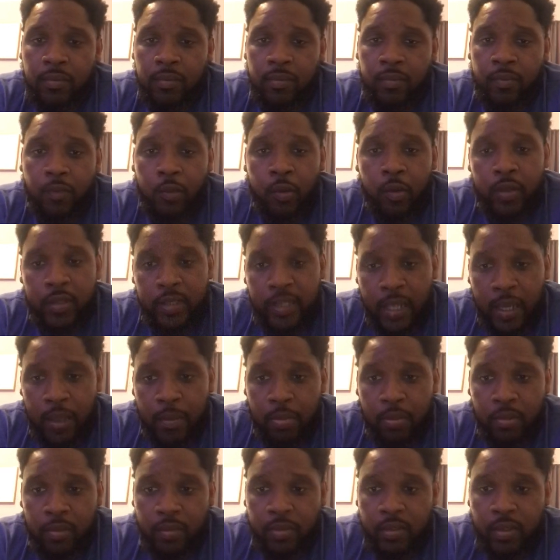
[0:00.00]
For
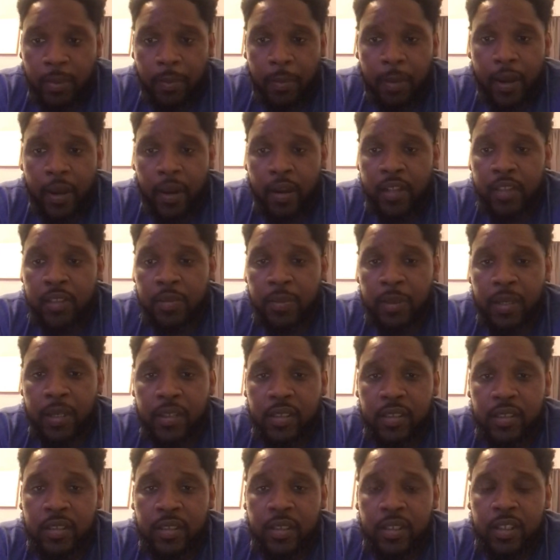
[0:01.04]
example, the Paris
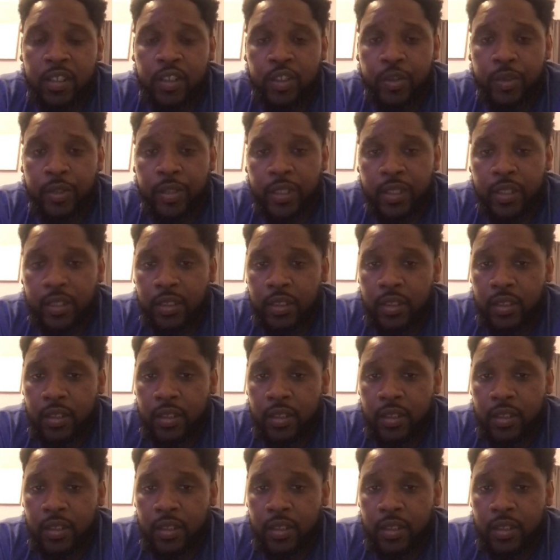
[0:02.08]
Peace Treaty.